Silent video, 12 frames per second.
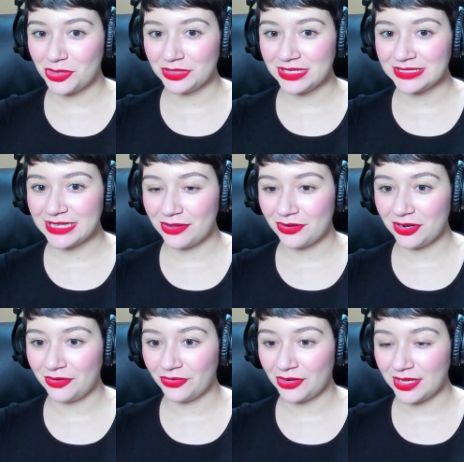Tone it down,
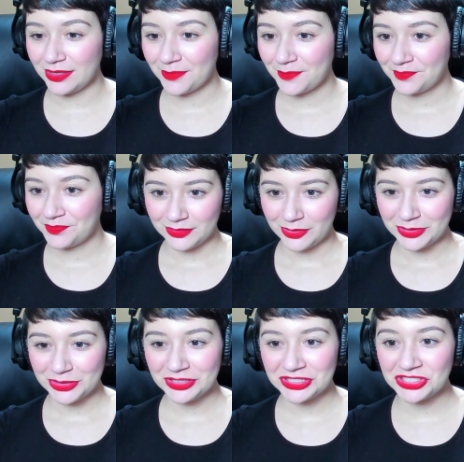girlfriend. I
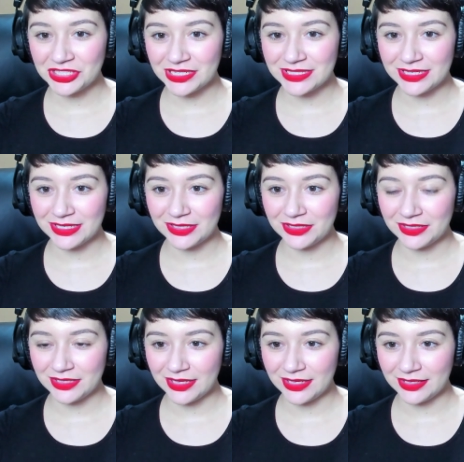wonder what she's gonna
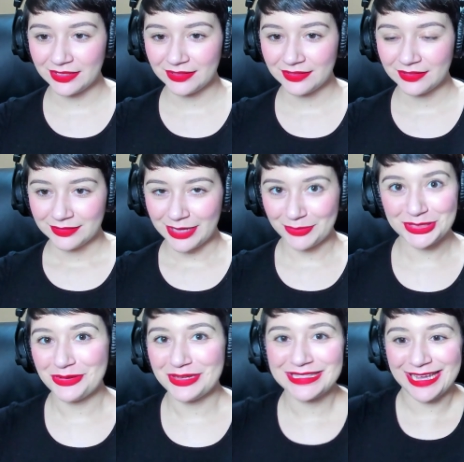look like. I'm
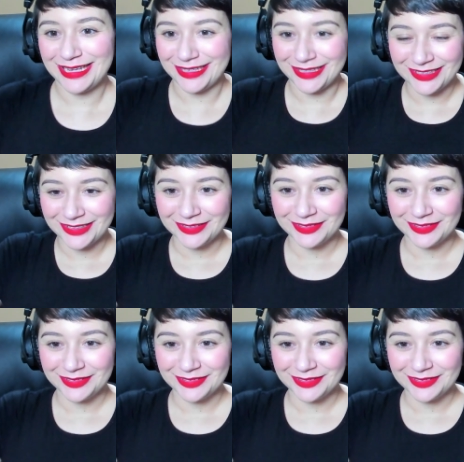so excited.